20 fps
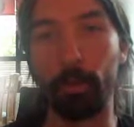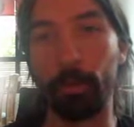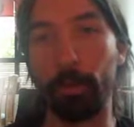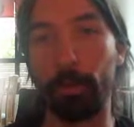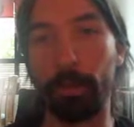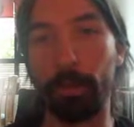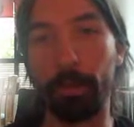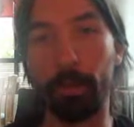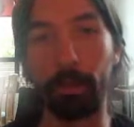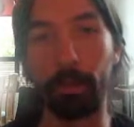
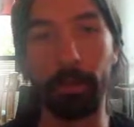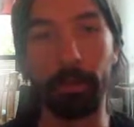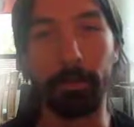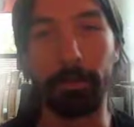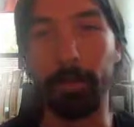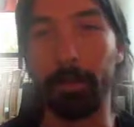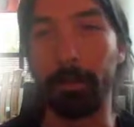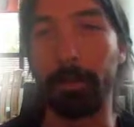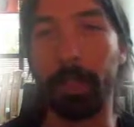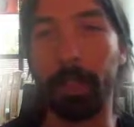this is
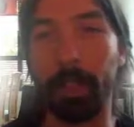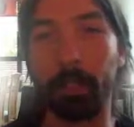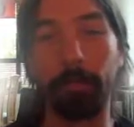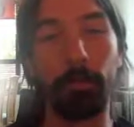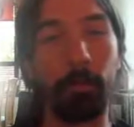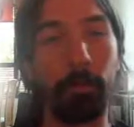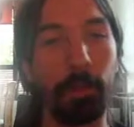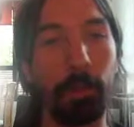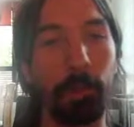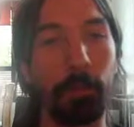relatively similar to
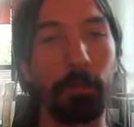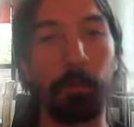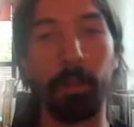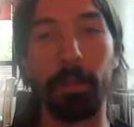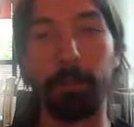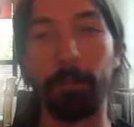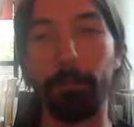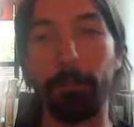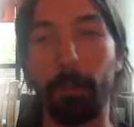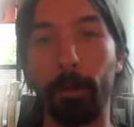the one that
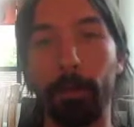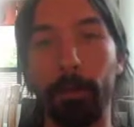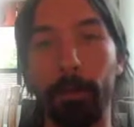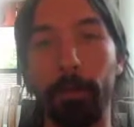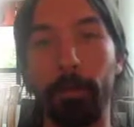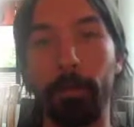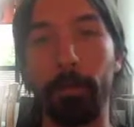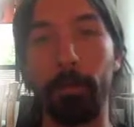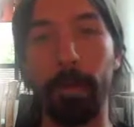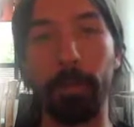we found
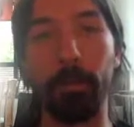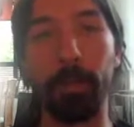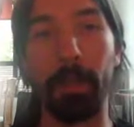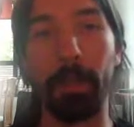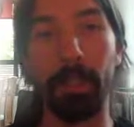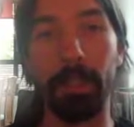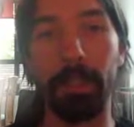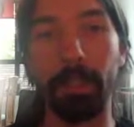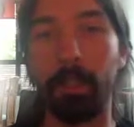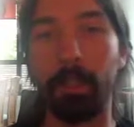with the
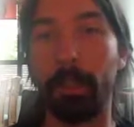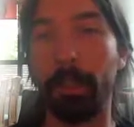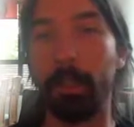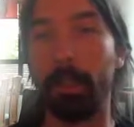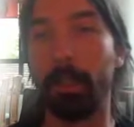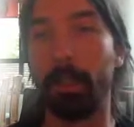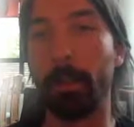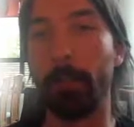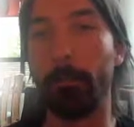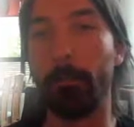manually
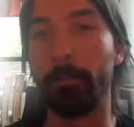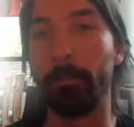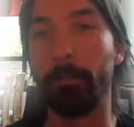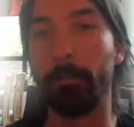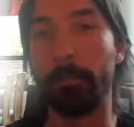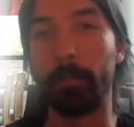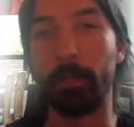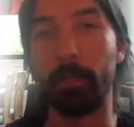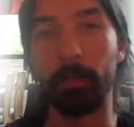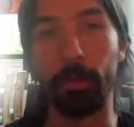um,
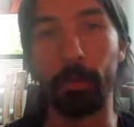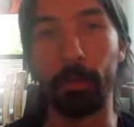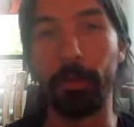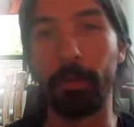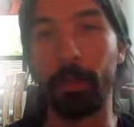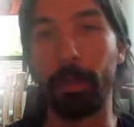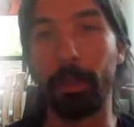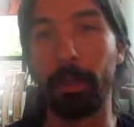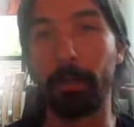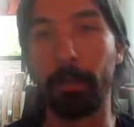with the
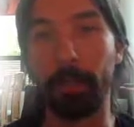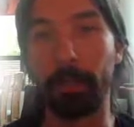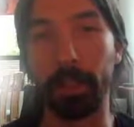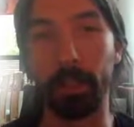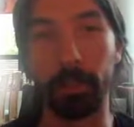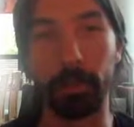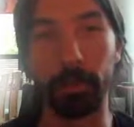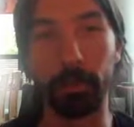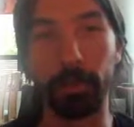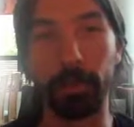manual uh,
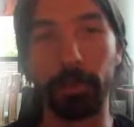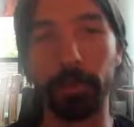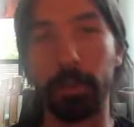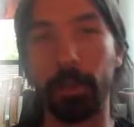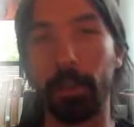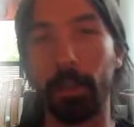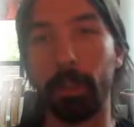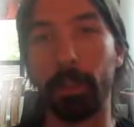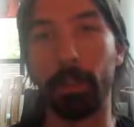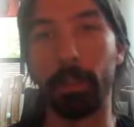thresholds,
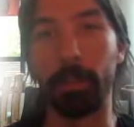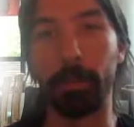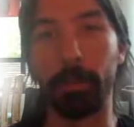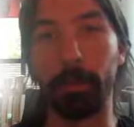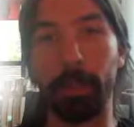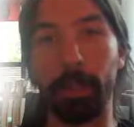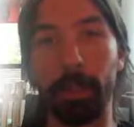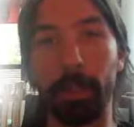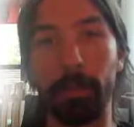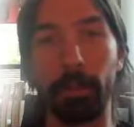and we
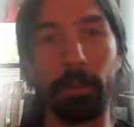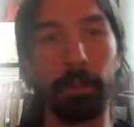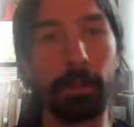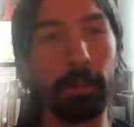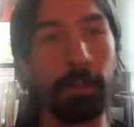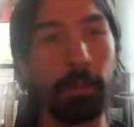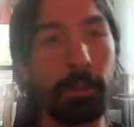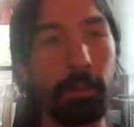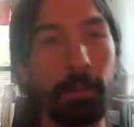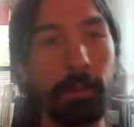can
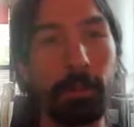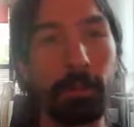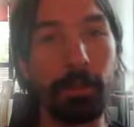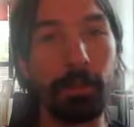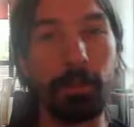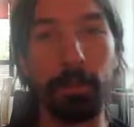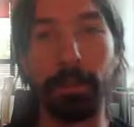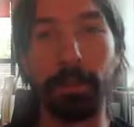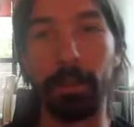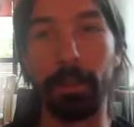
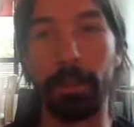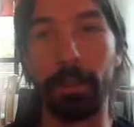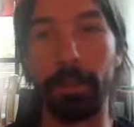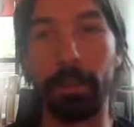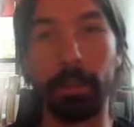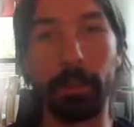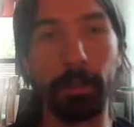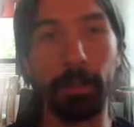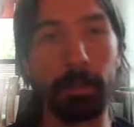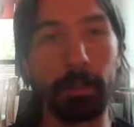st still see
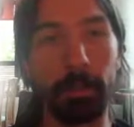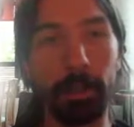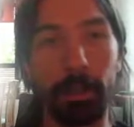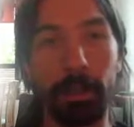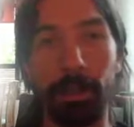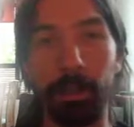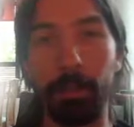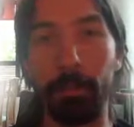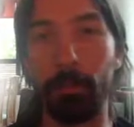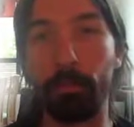this uh,
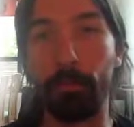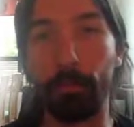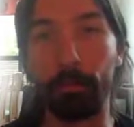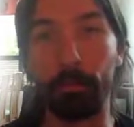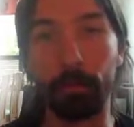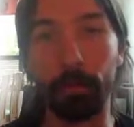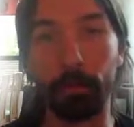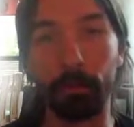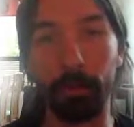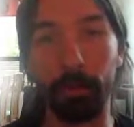slightly improved
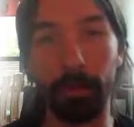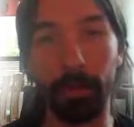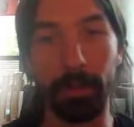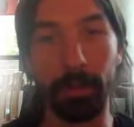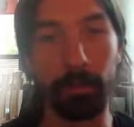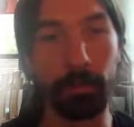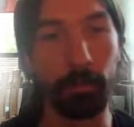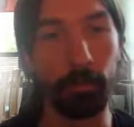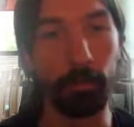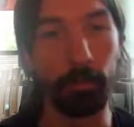
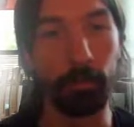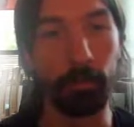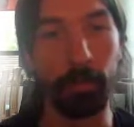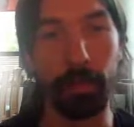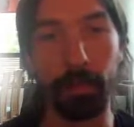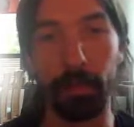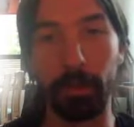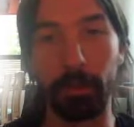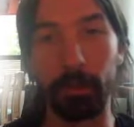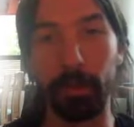contrast, uh,
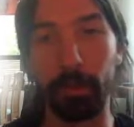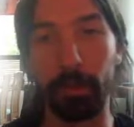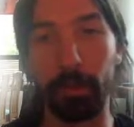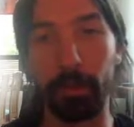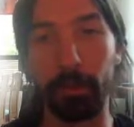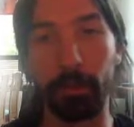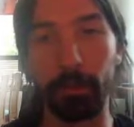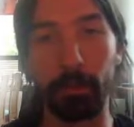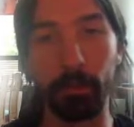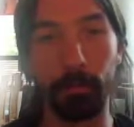mostly in the in
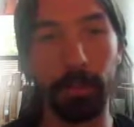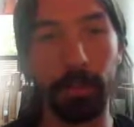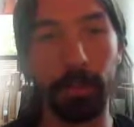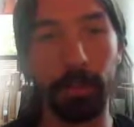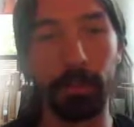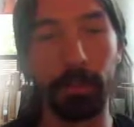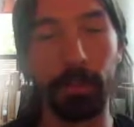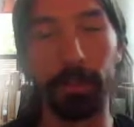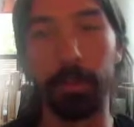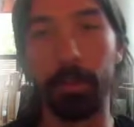the
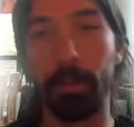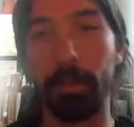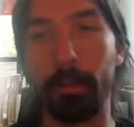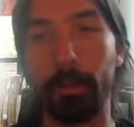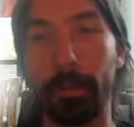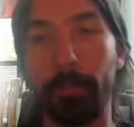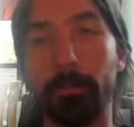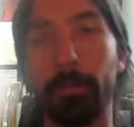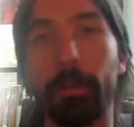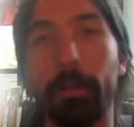gray
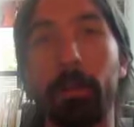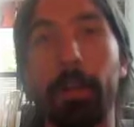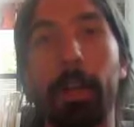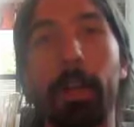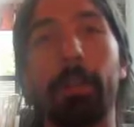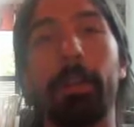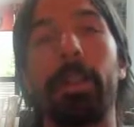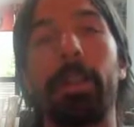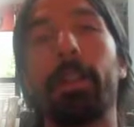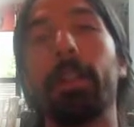level
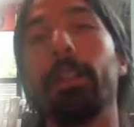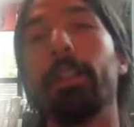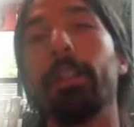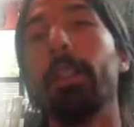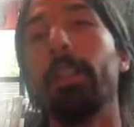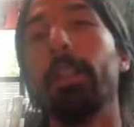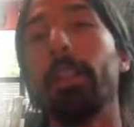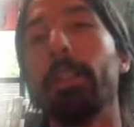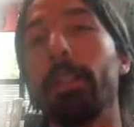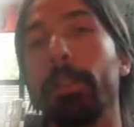area.
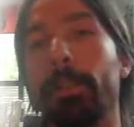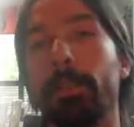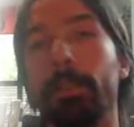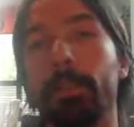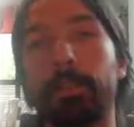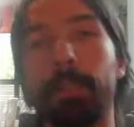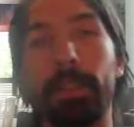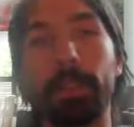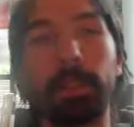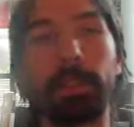So
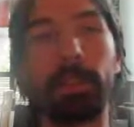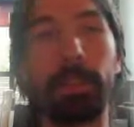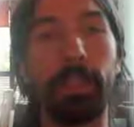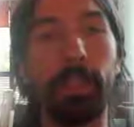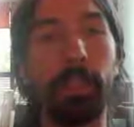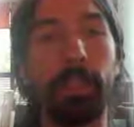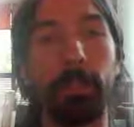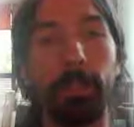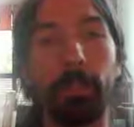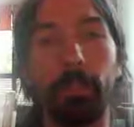this is
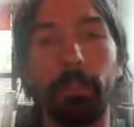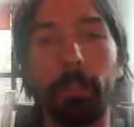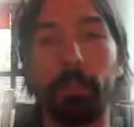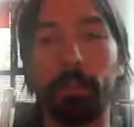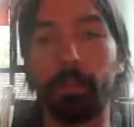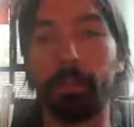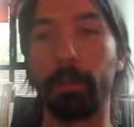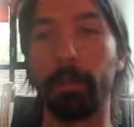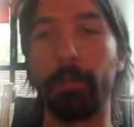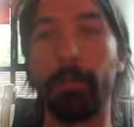the
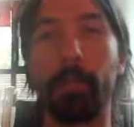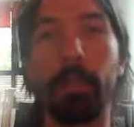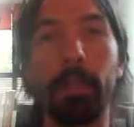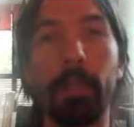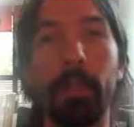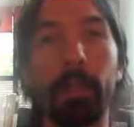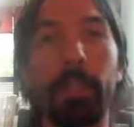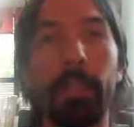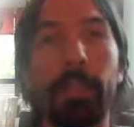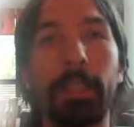auto
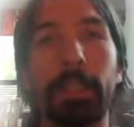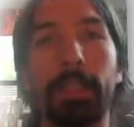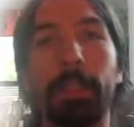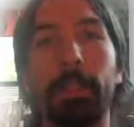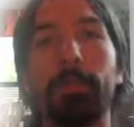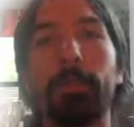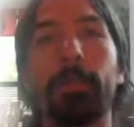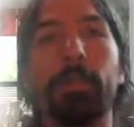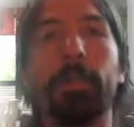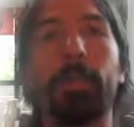level, and that's it
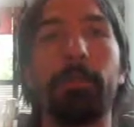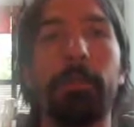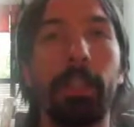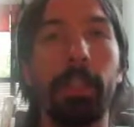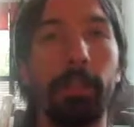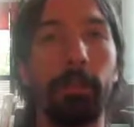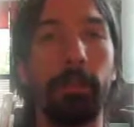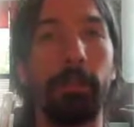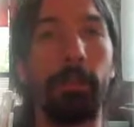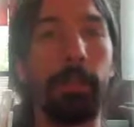for this
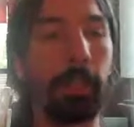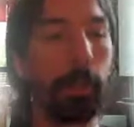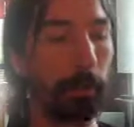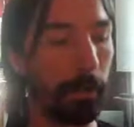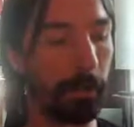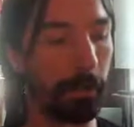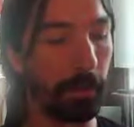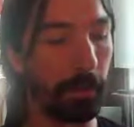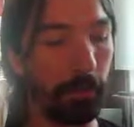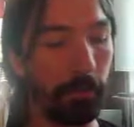video, and I will
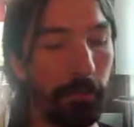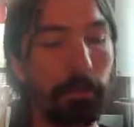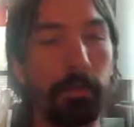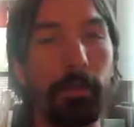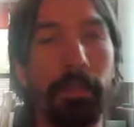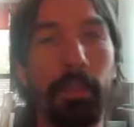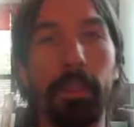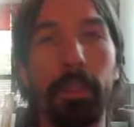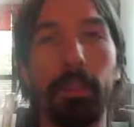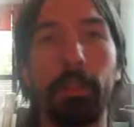see you
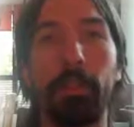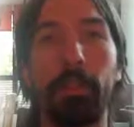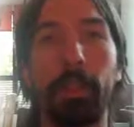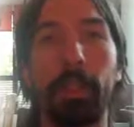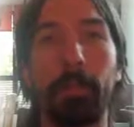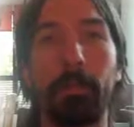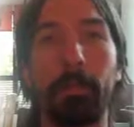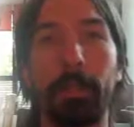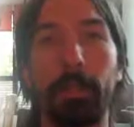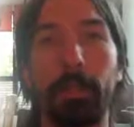in the
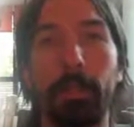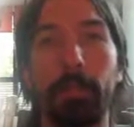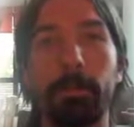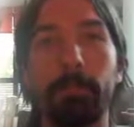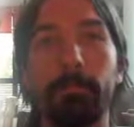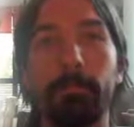next one.